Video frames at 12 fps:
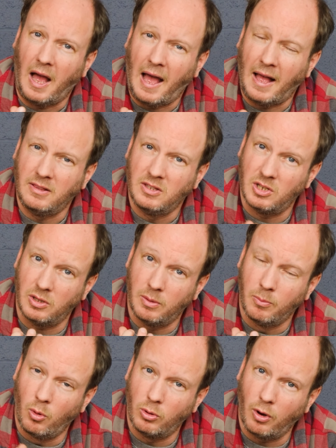And the
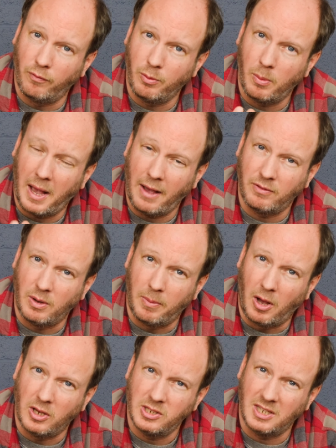more coffee we have in the
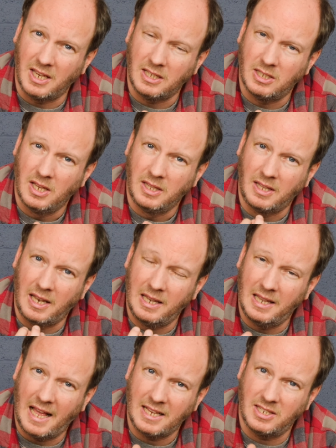basket, the
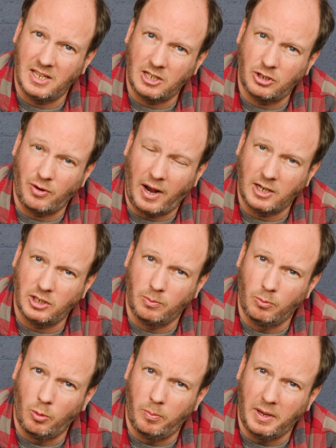less the
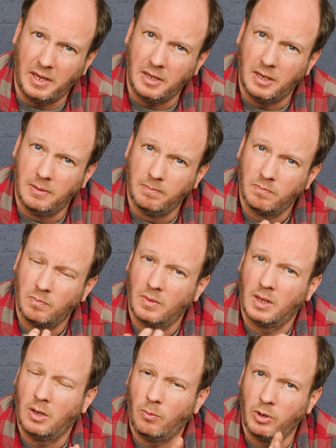extraction will be.
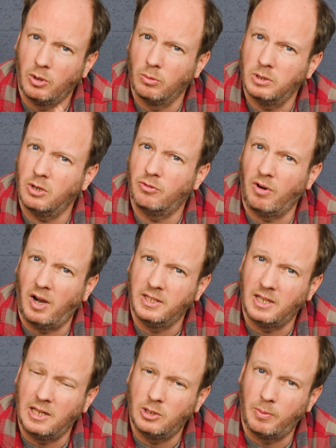We can also
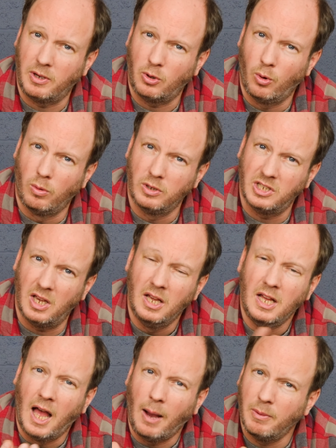grind a little bit coarser,
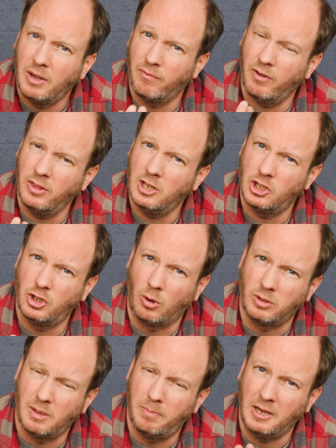and we can run the
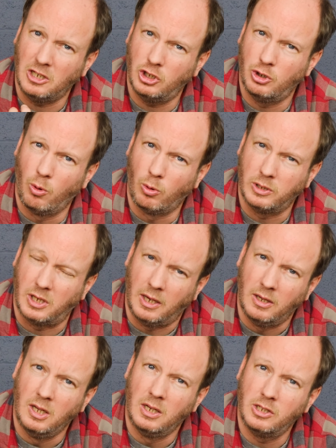shot a bit shorter.